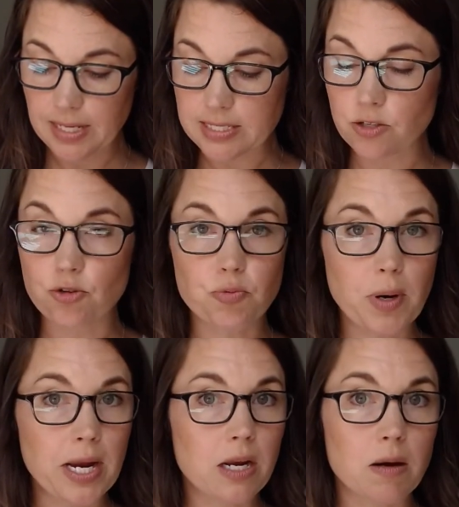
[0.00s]
It's a
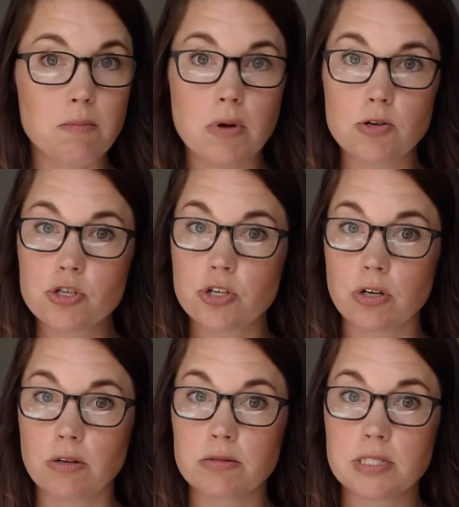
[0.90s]
great
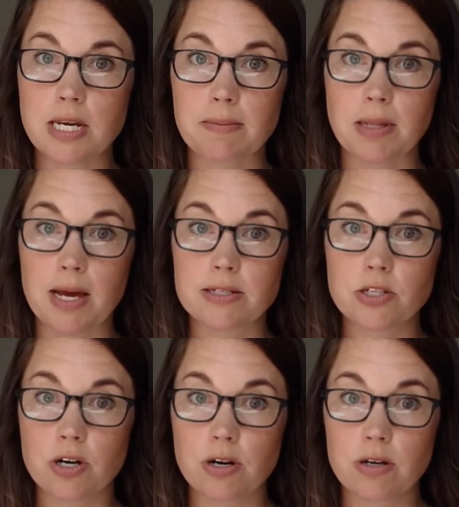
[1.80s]
emotional
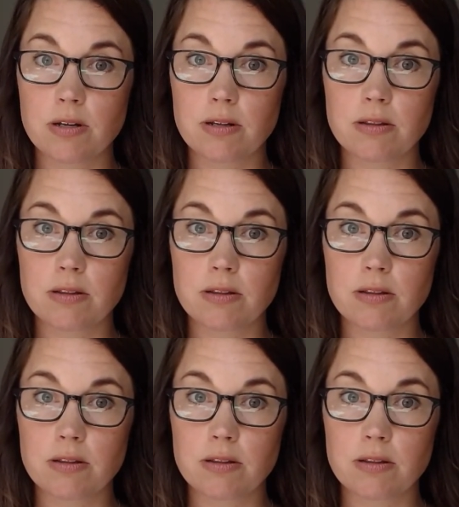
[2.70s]
stabilizer.